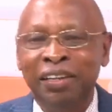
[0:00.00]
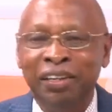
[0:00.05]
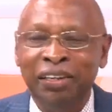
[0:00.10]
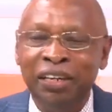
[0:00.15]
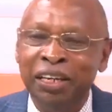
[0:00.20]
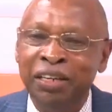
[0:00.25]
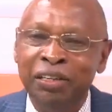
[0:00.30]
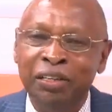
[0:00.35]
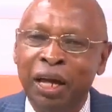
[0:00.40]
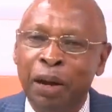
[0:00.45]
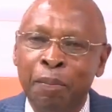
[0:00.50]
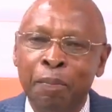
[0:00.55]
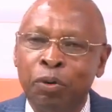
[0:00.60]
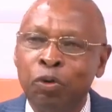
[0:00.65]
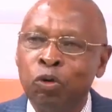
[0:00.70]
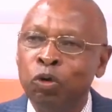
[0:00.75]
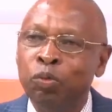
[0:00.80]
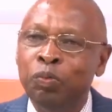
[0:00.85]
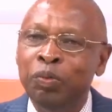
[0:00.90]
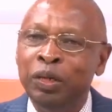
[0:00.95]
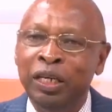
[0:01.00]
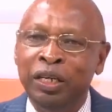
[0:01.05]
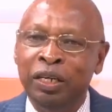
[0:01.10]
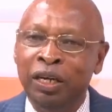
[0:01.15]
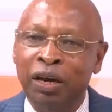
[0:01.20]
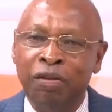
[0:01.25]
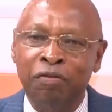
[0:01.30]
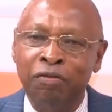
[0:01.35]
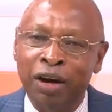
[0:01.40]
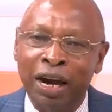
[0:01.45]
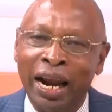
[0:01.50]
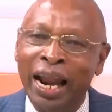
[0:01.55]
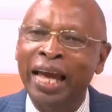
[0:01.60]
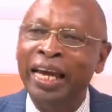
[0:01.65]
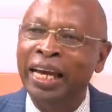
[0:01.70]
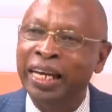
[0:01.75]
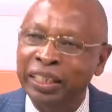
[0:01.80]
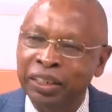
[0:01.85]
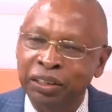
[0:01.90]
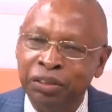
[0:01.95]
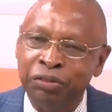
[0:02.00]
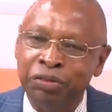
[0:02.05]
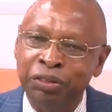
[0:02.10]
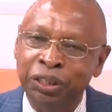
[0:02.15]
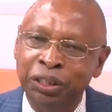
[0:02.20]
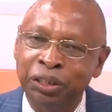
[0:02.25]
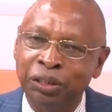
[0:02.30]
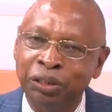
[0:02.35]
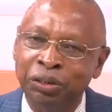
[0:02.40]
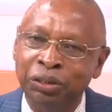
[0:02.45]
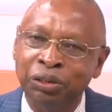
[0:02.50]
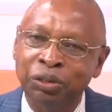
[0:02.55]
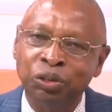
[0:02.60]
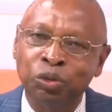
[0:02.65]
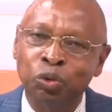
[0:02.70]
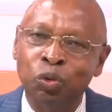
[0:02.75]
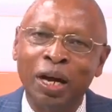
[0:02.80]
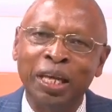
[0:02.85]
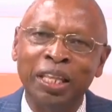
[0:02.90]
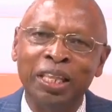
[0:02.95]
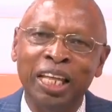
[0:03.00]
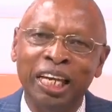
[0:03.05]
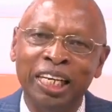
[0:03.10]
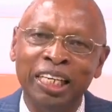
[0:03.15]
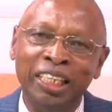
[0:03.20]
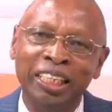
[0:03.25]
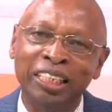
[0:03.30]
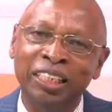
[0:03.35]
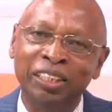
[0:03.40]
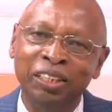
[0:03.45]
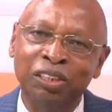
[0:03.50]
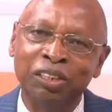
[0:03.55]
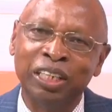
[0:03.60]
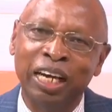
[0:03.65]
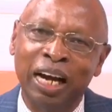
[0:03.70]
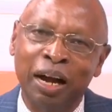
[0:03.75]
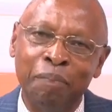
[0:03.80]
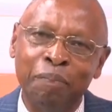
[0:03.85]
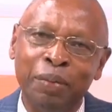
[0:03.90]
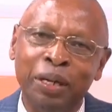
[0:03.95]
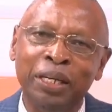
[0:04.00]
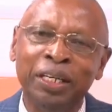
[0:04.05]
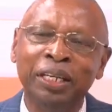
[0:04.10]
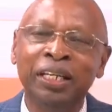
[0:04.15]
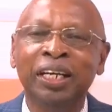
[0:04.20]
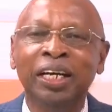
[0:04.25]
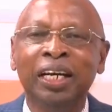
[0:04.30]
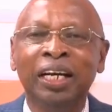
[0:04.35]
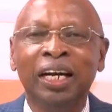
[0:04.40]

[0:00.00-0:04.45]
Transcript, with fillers: and there could be a variety of reasons why that did not happen.